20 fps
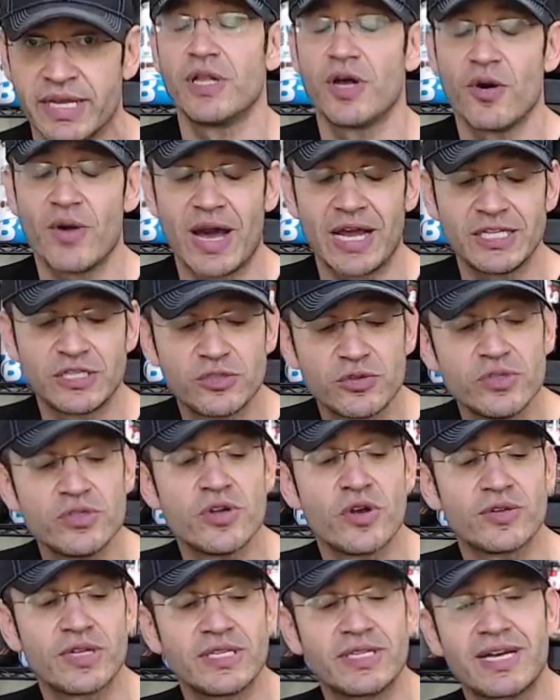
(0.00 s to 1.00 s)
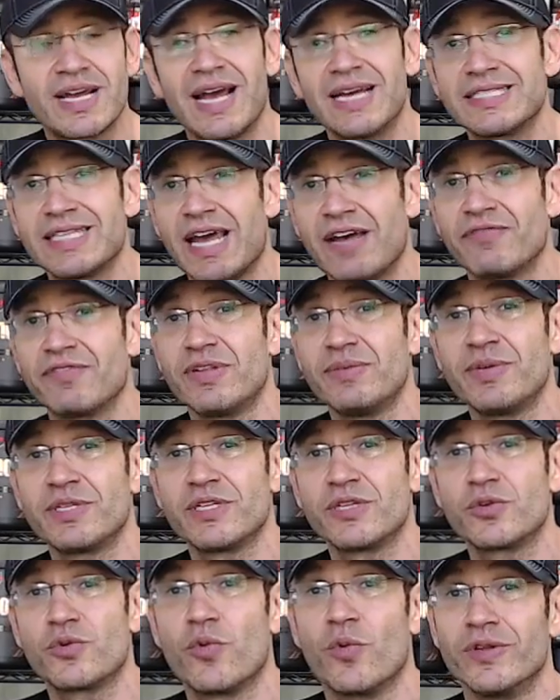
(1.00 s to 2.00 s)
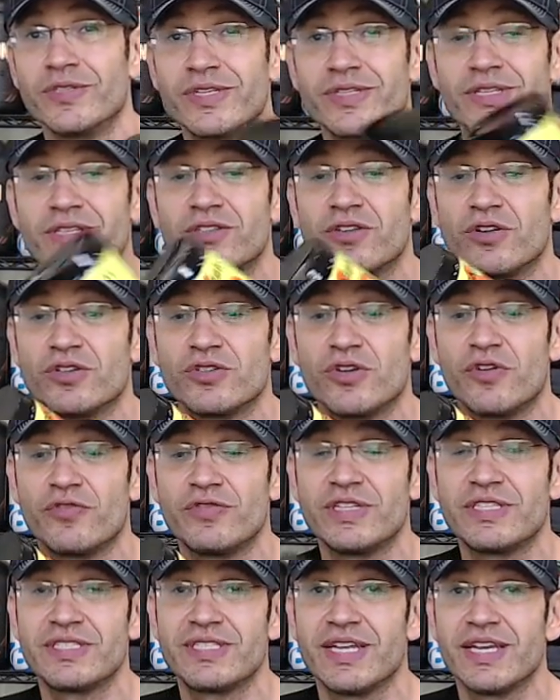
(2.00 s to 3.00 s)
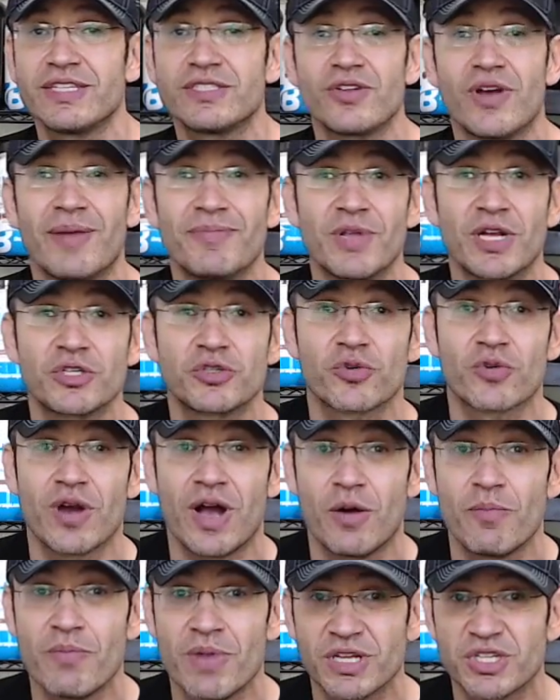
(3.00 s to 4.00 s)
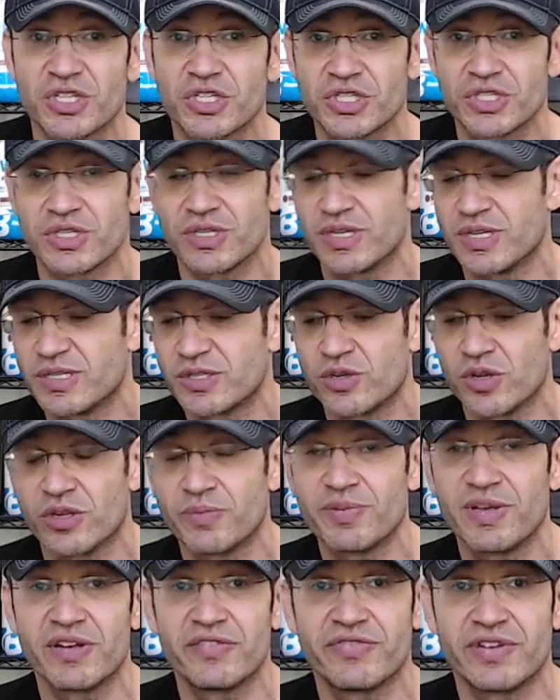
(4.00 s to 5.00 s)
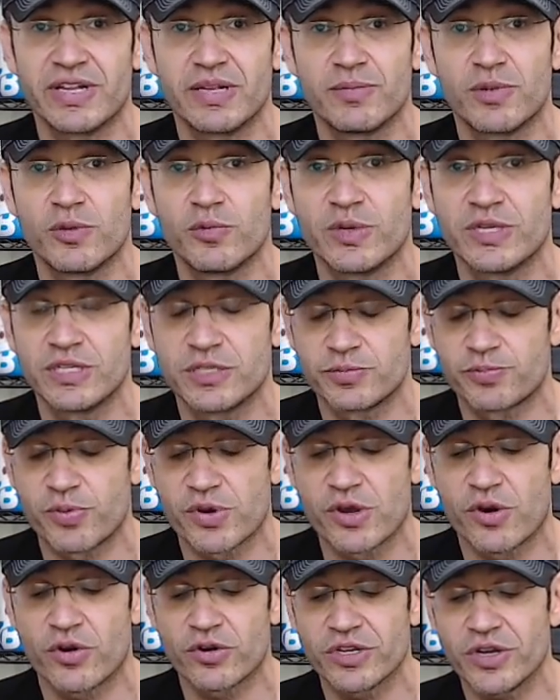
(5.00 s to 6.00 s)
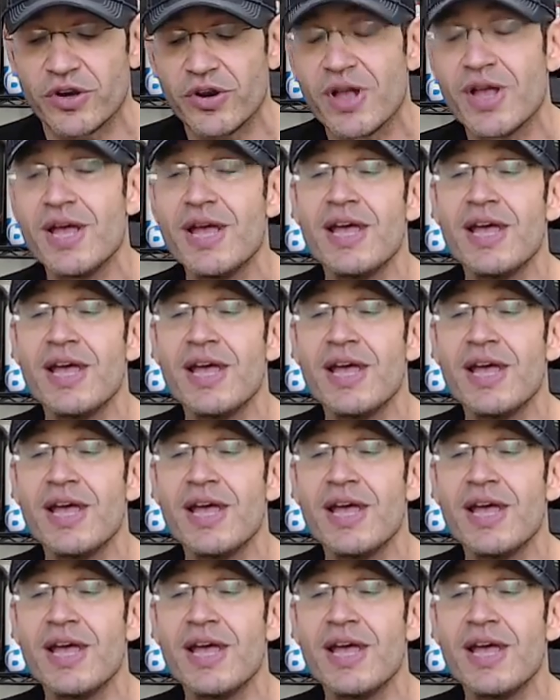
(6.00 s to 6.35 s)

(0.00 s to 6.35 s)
So I do know that the guys have limited quantities also of this thing, so I'm not sure how much is going to be available with this pre-order.